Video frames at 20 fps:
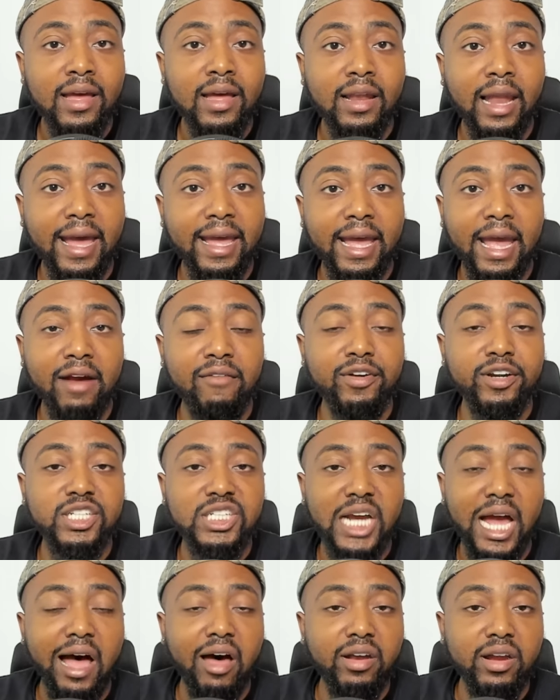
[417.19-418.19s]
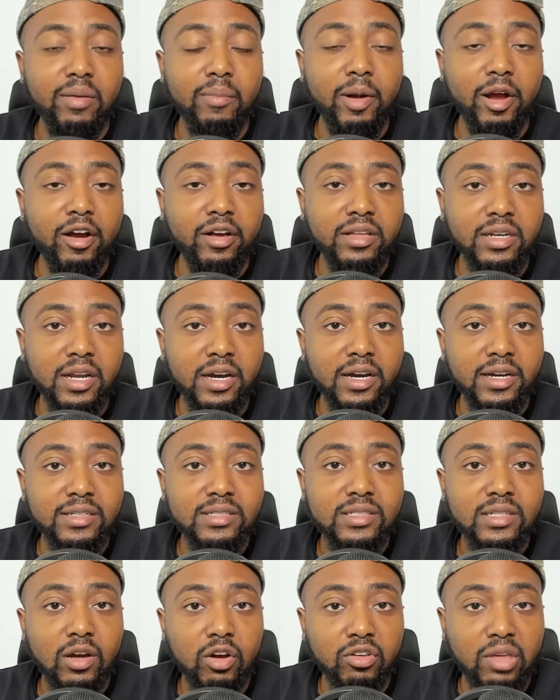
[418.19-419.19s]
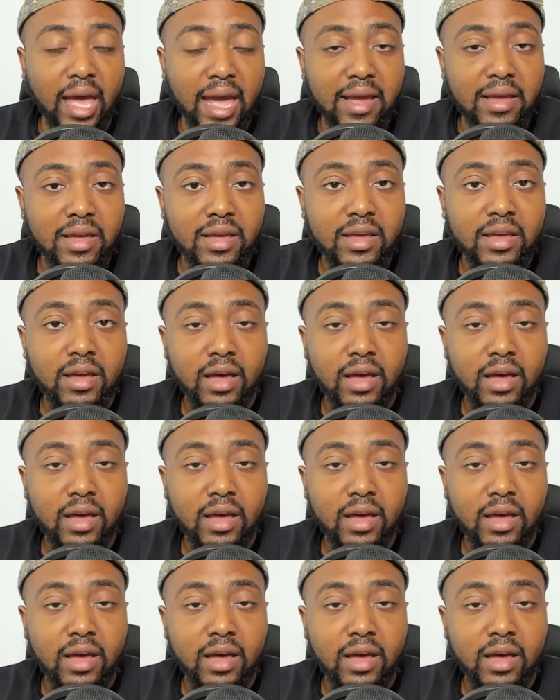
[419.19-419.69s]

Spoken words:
Like every child in America does, okay?